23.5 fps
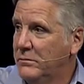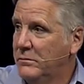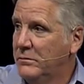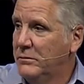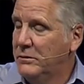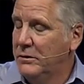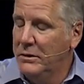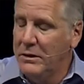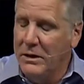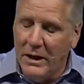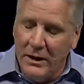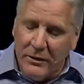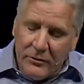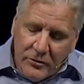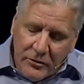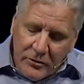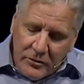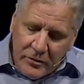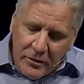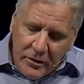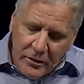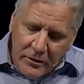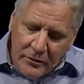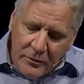Is it
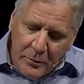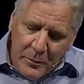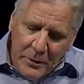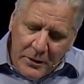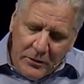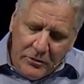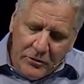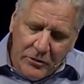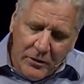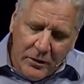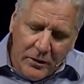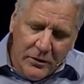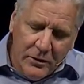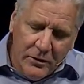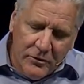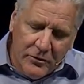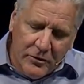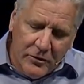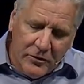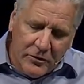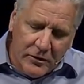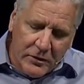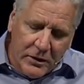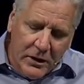necessary for me to share this?
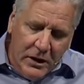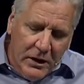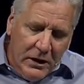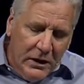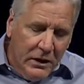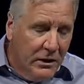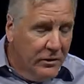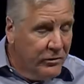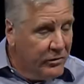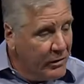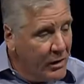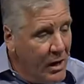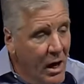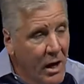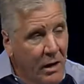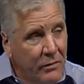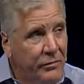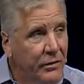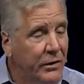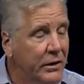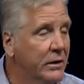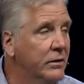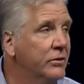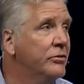Is it
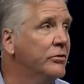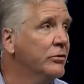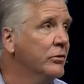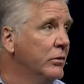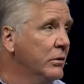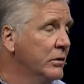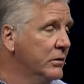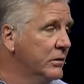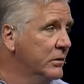confidential?